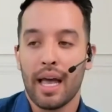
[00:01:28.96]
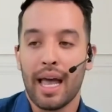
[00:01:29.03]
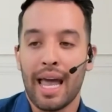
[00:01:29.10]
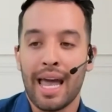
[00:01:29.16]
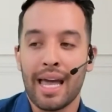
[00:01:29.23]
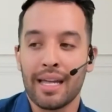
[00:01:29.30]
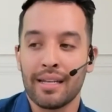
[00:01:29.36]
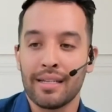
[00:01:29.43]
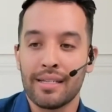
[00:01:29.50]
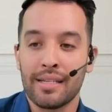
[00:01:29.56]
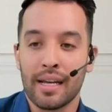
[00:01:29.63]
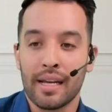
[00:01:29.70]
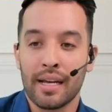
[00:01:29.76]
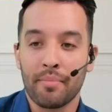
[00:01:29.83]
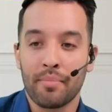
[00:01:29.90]

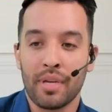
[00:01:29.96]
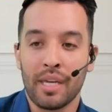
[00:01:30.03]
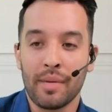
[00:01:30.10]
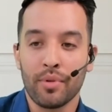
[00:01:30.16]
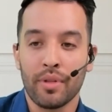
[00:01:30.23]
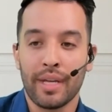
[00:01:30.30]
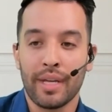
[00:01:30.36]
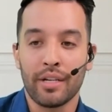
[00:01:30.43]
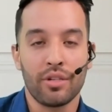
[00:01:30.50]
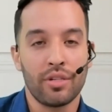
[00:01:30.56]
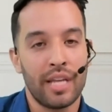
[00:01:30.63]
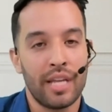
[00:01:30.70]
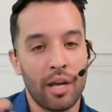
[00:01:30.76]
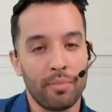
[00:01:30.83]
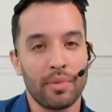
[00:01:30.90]
and people that
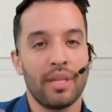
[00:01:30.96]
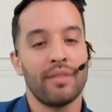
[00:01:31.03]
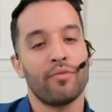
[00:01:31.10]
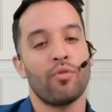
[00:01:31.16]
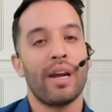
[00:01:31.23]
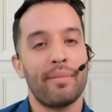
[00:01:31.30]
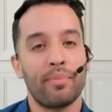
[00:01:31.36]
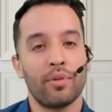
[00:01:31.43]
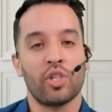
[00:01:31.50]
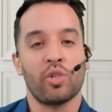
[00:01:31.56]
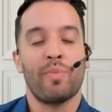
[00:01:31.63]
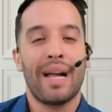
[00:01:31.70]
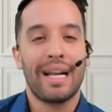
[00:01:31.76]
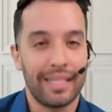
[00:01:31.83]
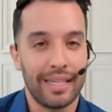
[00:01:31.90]
just helped give great
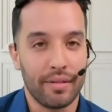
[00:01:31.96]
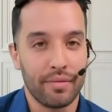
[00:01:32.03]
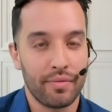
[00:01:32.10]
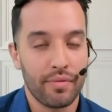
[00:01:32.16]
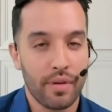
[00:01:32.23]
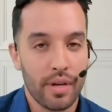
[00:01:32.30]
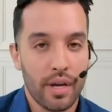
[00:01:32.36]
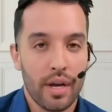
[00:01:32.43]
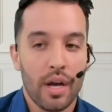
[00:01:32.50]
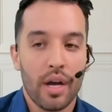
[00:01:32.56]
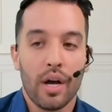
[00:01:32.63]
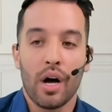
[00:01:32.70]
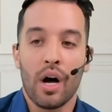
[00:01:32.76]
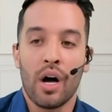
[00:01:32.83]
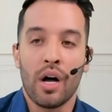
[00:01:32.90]
perspective
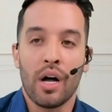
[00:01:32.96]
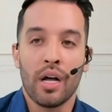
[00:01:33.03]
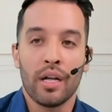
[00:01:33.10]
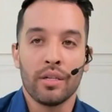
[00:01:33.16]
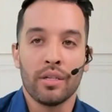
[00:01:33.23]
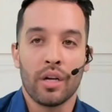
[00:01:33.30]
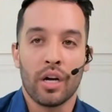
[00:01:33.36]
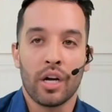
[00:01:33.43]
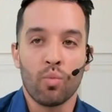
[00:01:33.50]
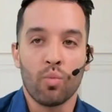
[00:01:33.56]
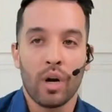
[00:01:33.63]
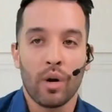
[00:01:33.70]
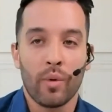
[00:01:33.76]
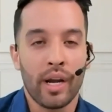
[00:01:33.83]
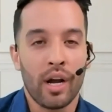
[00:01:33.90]
on
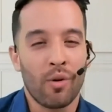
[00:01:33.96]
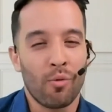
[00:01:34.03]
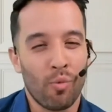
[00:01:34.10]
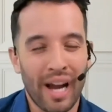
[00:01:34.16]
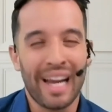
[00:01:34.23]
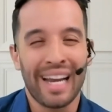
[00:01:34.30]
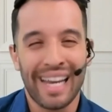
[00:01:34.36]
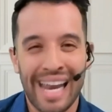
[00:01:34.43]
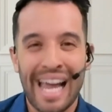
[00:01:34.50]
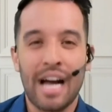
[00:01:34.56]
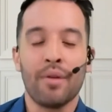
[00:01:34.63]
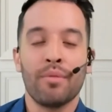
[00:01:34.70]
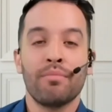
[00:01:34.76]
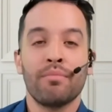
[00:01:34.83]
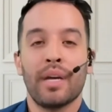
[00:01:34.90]
where we are right
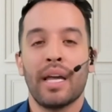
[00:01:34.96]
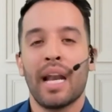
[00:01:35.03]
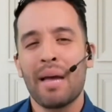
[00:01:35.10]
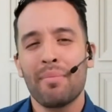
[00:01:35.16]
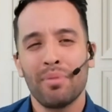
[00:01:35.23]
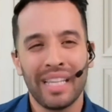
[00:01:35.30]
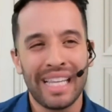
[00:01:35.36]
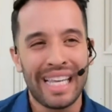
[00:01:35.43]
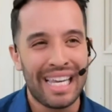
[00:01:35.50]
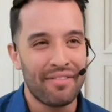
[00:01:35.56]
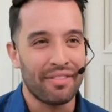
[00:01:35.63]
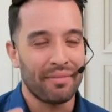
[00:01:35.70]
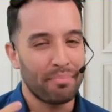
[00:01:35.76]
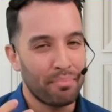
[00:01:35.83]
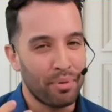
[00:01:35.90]
now. And I
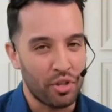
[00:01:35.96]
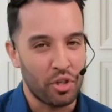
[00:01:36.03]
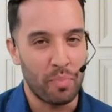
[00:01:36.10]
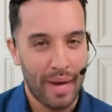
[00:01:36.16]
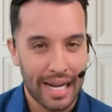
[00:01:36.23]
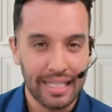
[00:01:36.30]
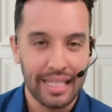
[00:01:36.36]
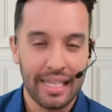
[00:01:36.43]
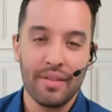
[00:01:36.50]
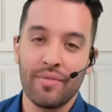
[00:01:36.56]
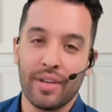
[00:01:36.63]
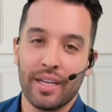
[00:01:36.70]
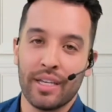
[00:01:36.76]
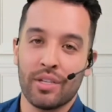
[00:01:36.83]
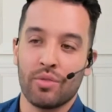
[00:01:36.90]
believe perspective
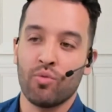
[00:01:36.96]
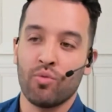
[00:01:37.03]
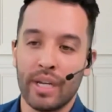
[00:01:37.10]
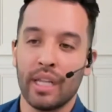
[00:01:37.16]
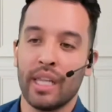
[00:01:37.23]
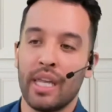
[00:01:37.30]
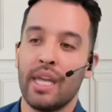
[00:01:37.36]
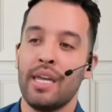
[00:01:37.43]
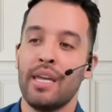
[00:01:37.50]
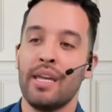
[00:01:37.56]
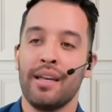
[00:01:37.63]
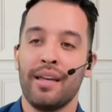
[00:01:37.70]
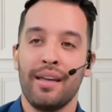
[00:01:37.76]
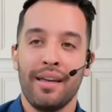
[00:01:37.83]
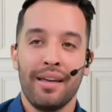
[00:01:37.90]
is really
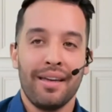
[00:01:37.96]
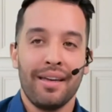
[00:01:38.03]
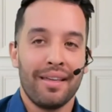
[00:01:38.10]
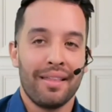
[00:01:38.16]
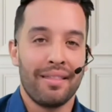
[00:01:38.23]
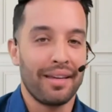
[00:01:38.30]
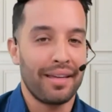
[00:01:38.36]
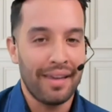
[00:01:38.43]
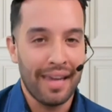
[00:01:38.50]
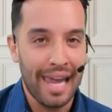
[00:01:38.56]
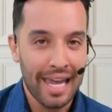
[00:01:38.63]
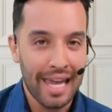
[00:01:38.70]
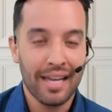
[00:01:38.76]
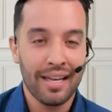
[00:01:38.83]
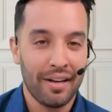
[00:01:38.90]
the
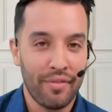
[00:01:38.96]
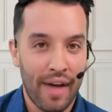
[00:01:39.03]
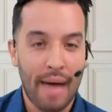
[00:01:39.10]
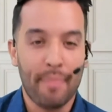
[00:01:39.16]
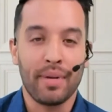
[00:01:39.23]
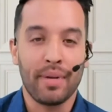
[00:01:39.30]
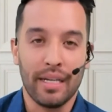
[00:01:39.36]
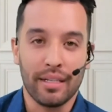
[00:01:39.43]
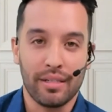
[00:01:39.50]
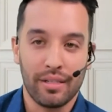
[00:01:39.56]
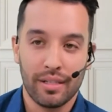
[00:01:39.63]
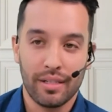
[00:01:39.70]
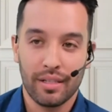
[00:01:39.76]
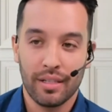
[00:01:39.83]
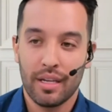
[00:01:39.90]
king of happiness.